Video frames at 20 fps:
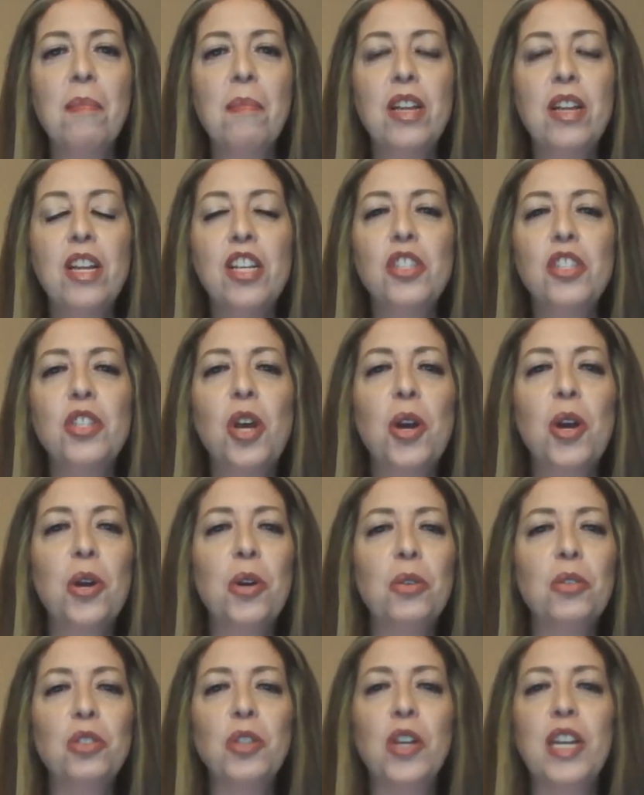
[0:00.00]

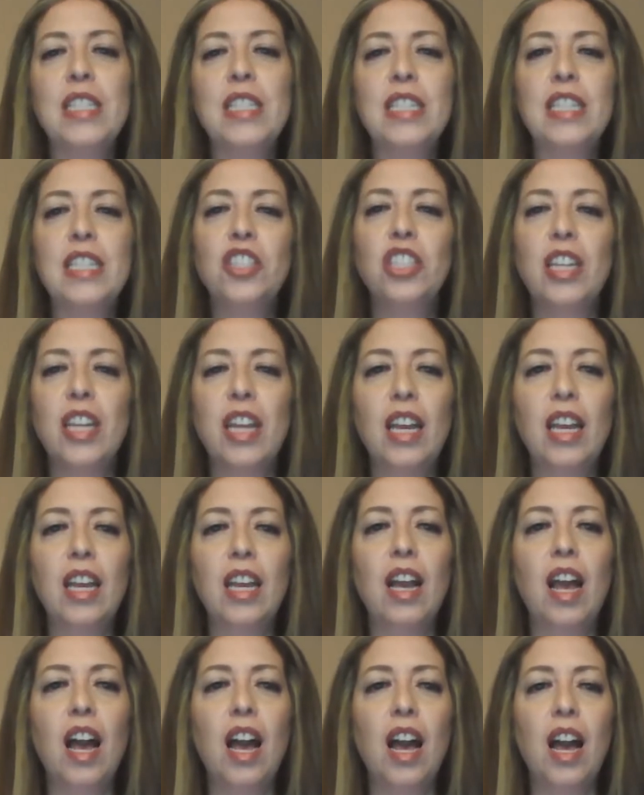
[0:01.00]
So
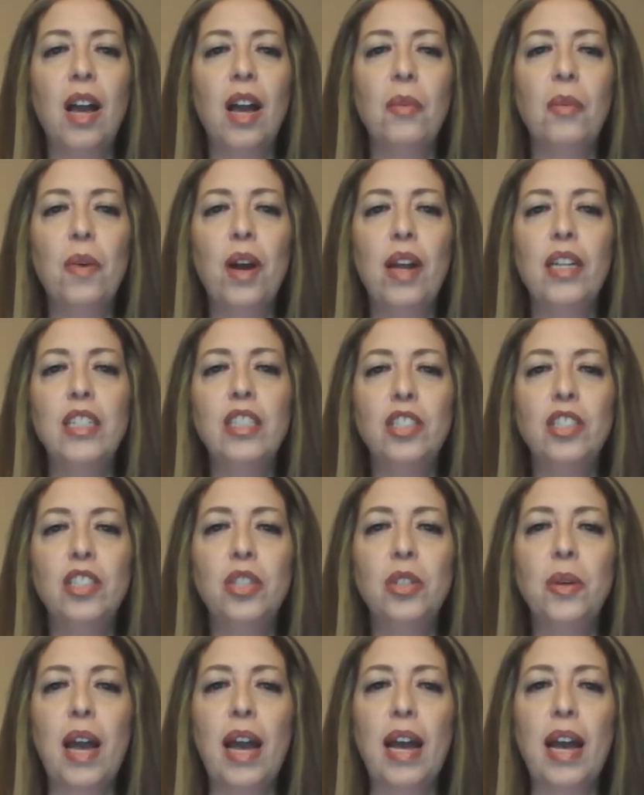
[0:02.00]
transitioning, I wanted
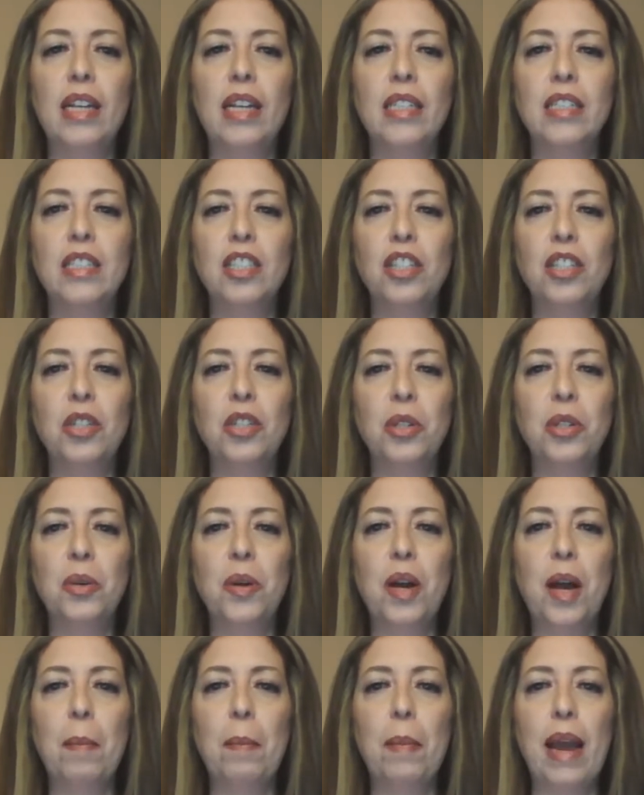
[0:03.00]
to ask you
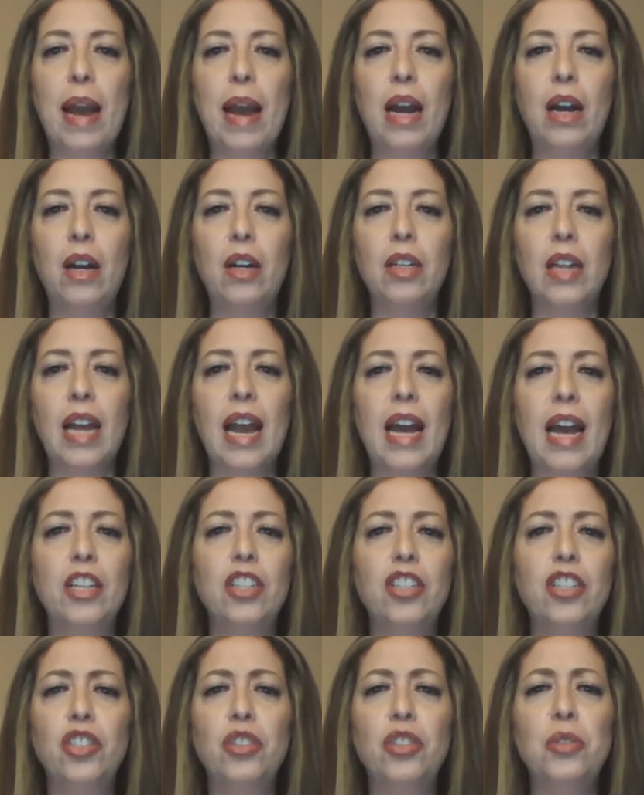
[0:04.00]
about how
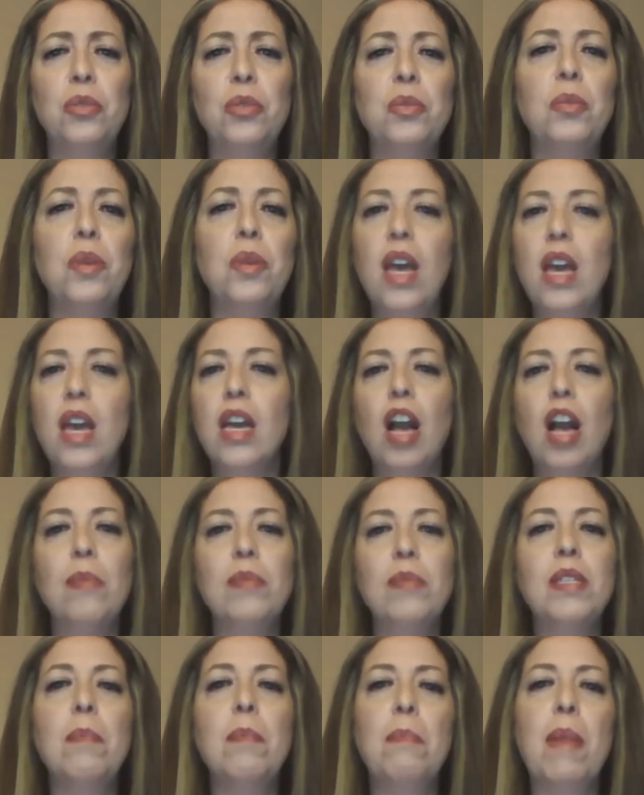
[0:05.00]
did you come
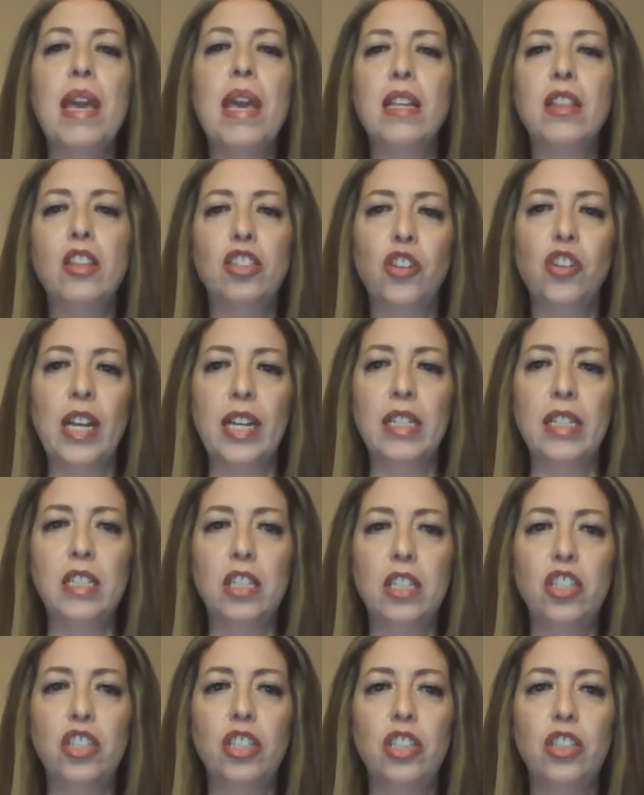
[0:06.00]
to make the
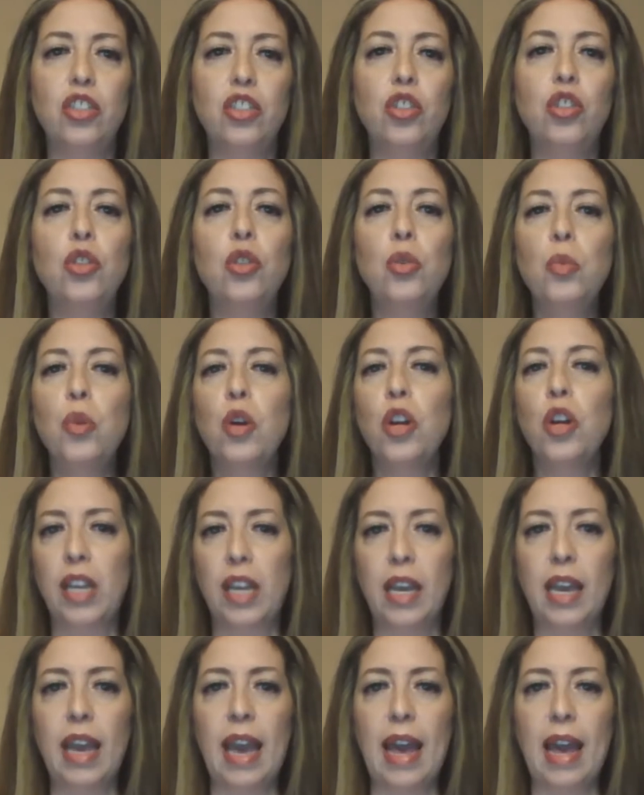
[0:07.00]
transition to
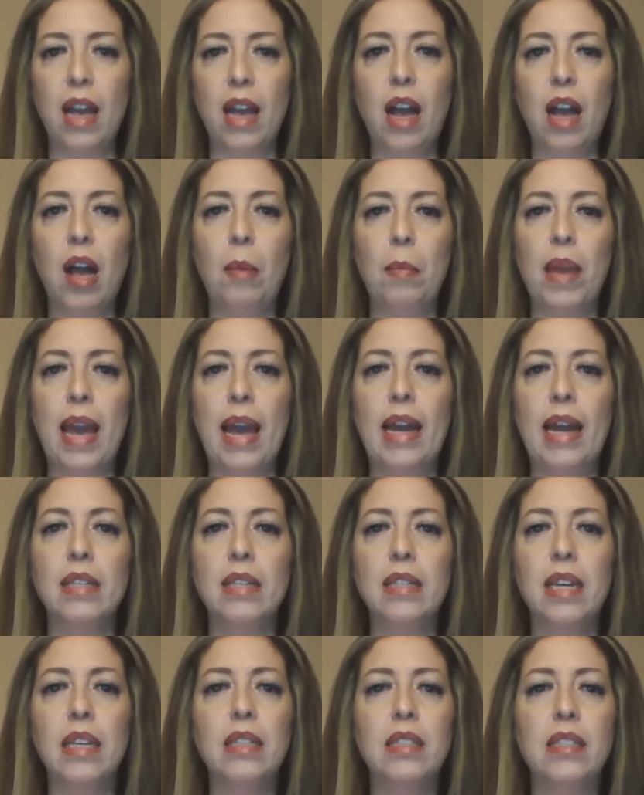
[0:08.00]
working at Comcast?
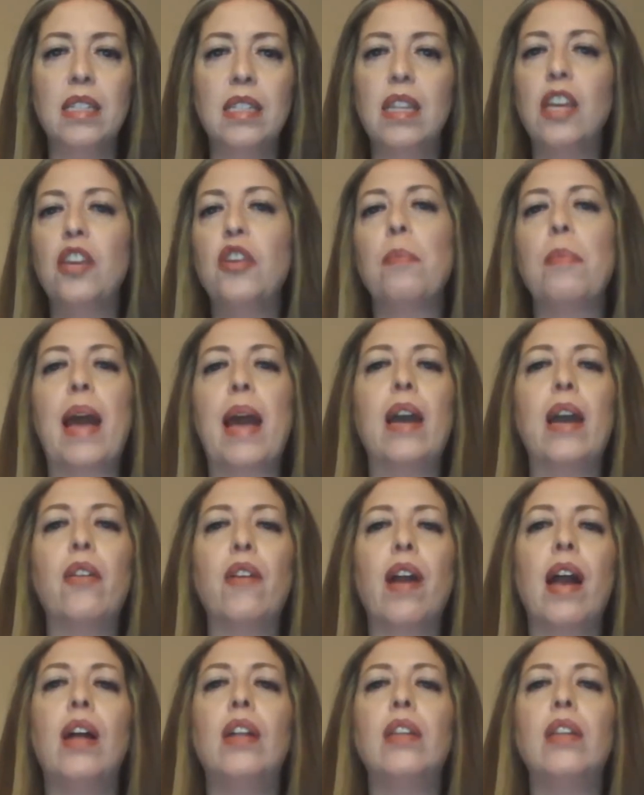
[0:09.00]
I see that your
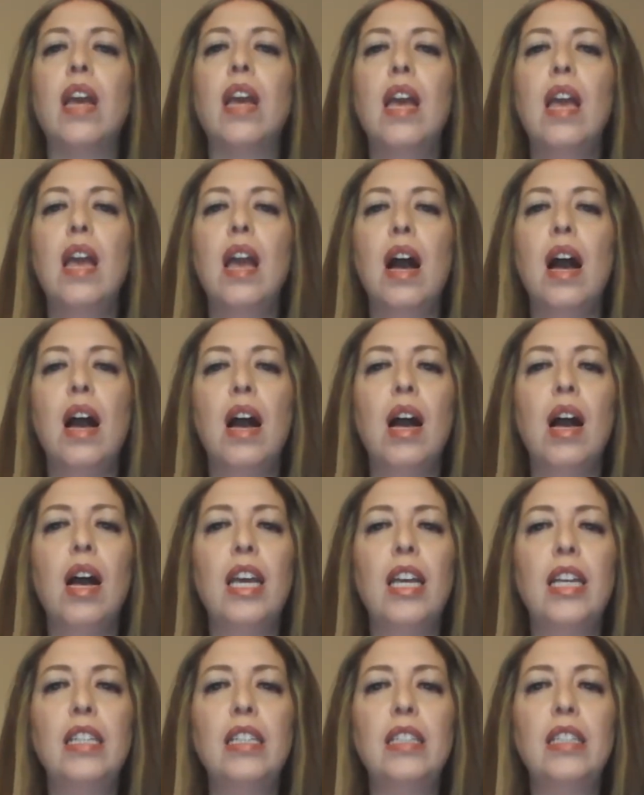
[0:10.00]
background
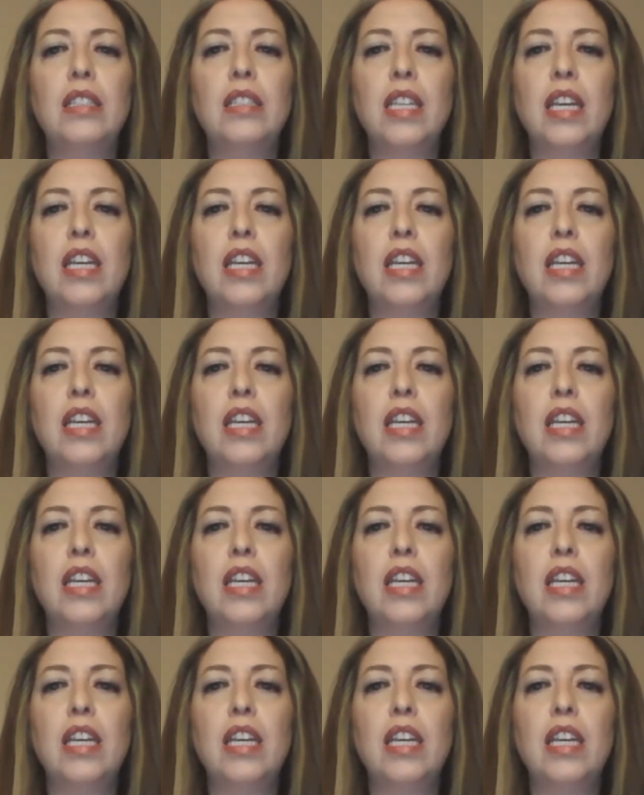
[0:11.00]
is in